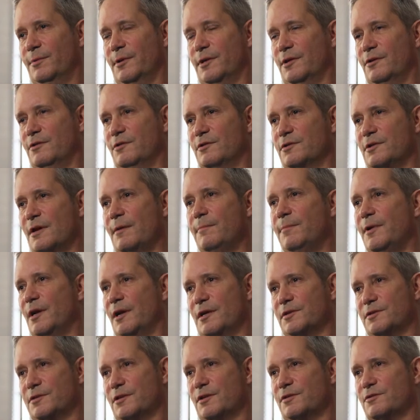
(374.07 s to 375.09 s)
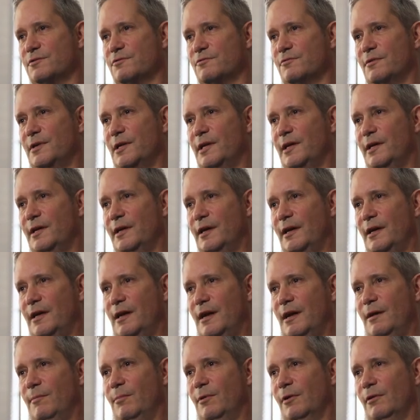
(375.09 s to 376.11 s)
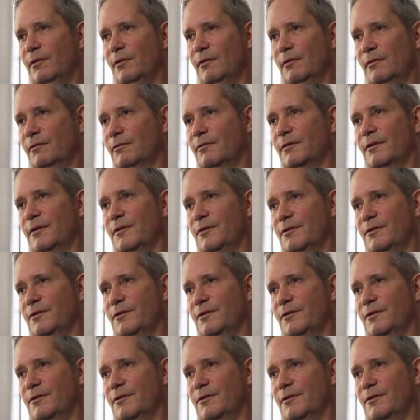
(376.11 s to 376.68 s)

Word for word: because MPLS doesn't really enable the,